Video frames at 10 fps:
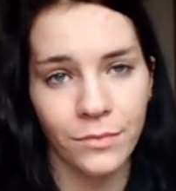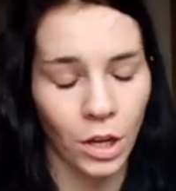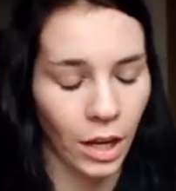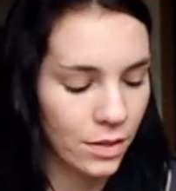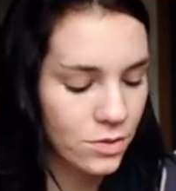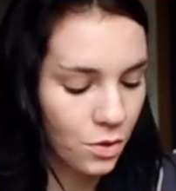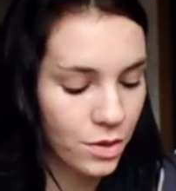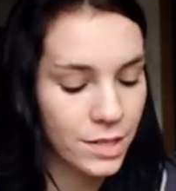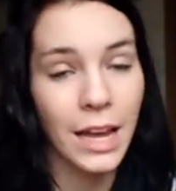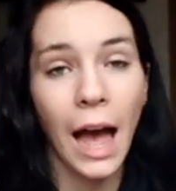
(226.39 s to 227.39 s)
Okay, so
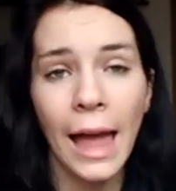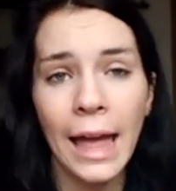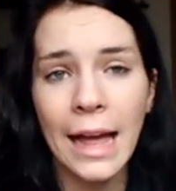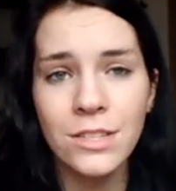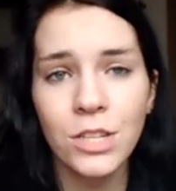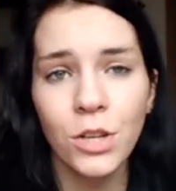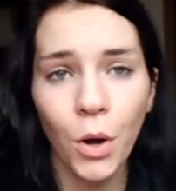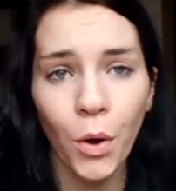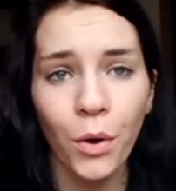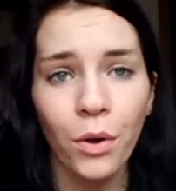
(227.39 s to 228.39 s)
this guy had to
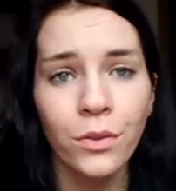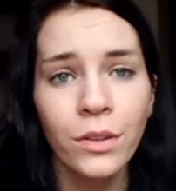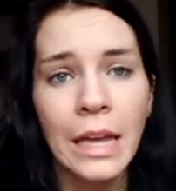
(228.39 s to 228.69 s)
go.